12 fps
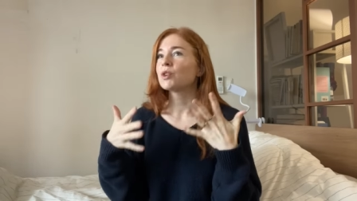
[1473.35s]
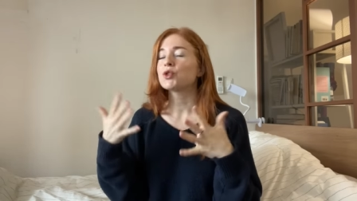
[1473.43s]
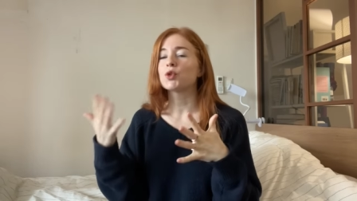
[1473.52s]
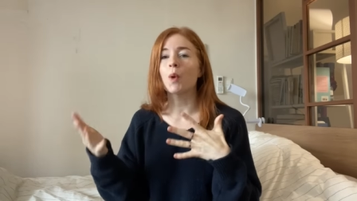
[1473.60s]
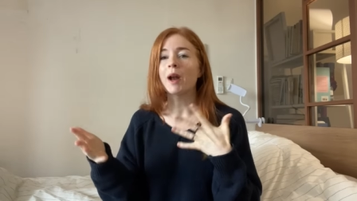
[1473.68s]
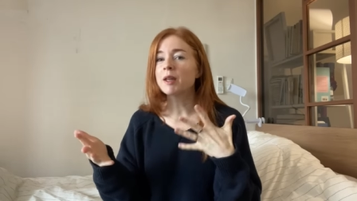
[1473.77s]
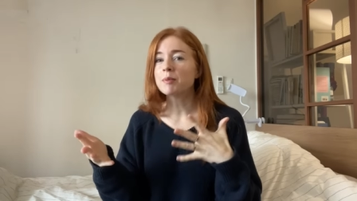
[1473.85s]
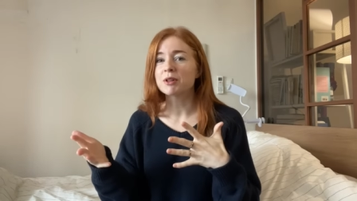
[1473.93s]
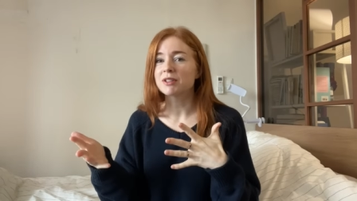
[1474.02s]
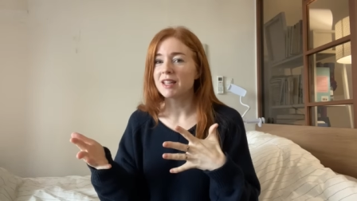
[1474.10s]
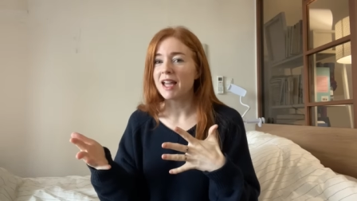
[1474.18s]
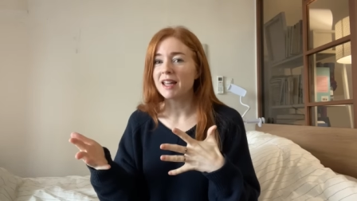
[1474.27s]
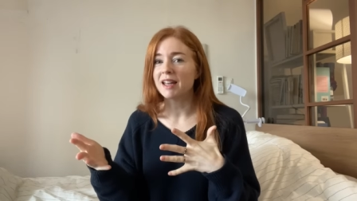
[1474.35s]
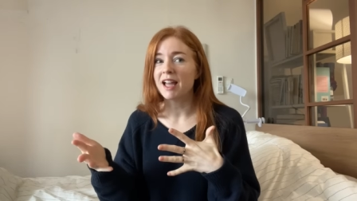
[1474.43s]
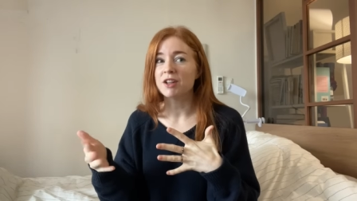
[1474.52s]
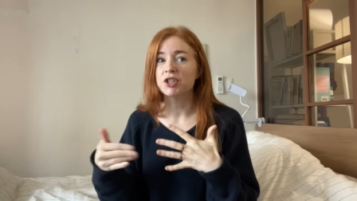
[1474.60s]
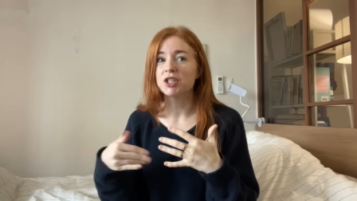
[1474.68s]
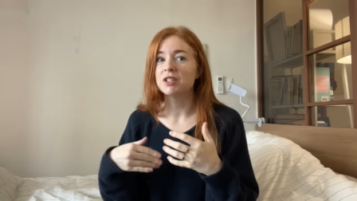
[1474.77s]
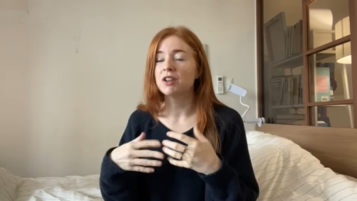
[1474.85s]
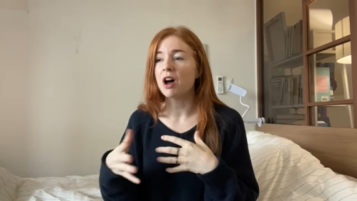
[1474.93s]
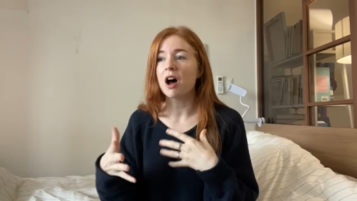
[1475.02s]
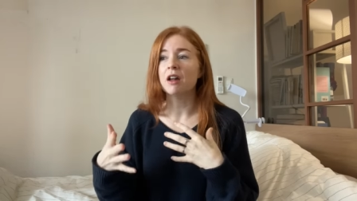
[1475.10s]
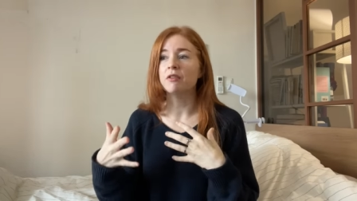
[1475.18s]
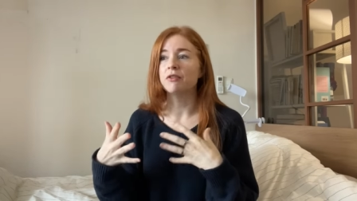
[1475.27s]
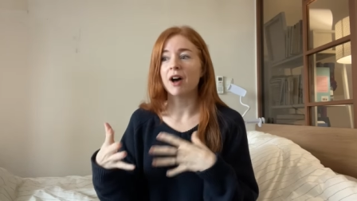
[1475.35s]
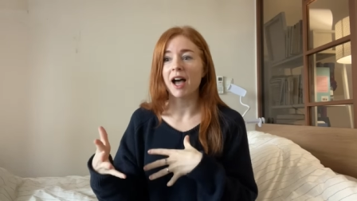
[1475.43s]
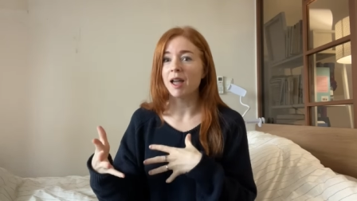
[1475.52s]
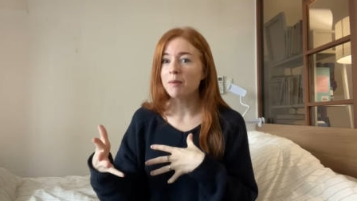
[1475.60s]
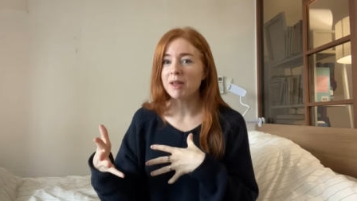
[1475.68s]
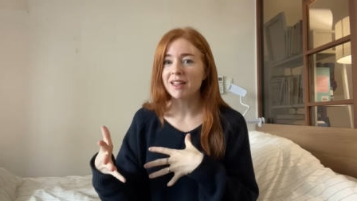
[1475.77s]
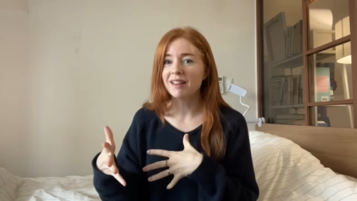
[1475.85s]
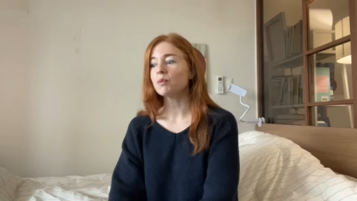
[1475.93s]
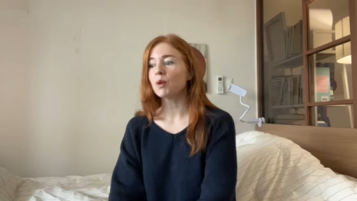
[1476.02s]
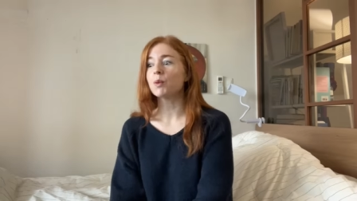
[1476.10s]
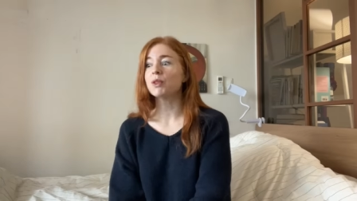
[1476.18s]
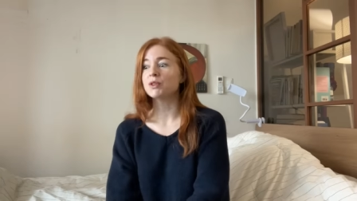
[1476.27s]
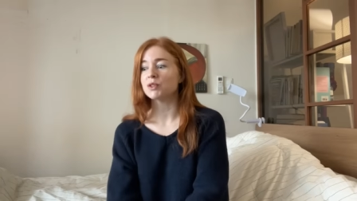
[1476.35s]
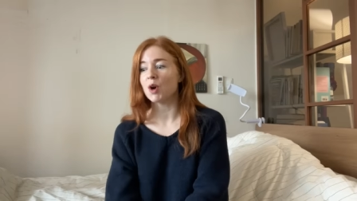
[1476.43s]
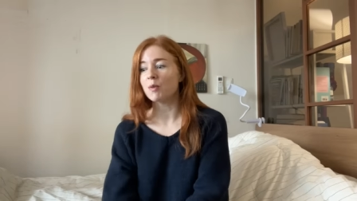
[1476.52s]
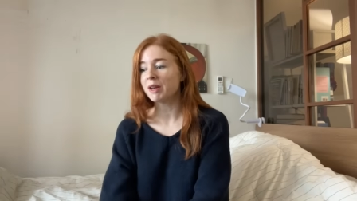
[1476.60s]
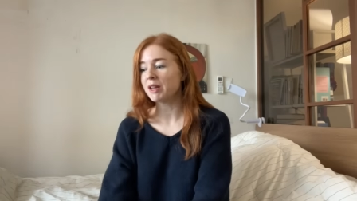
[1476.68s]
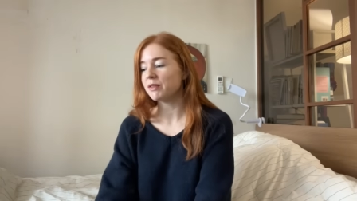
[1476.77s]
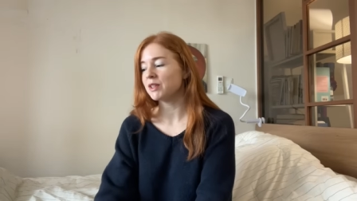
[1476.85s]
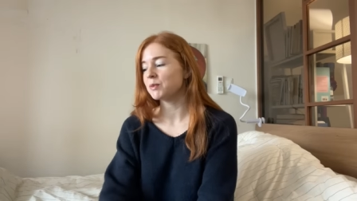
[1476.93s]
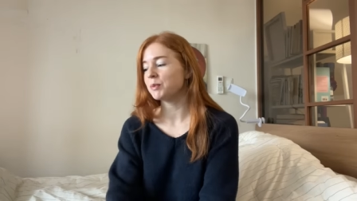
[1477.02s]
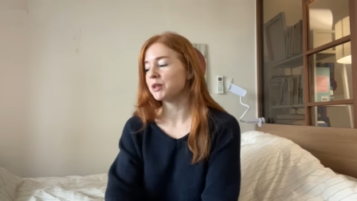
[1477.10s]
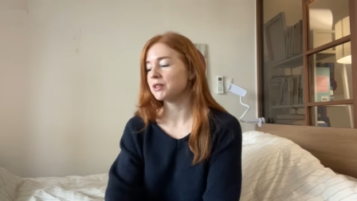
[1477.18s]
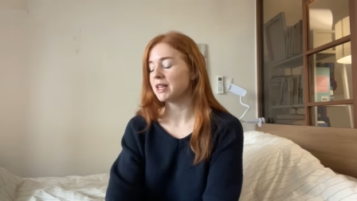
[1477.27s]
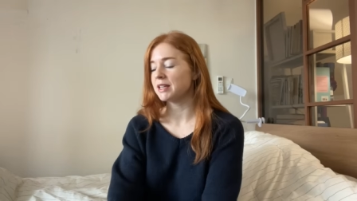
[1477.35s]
20% and just not vibing with so many of these books.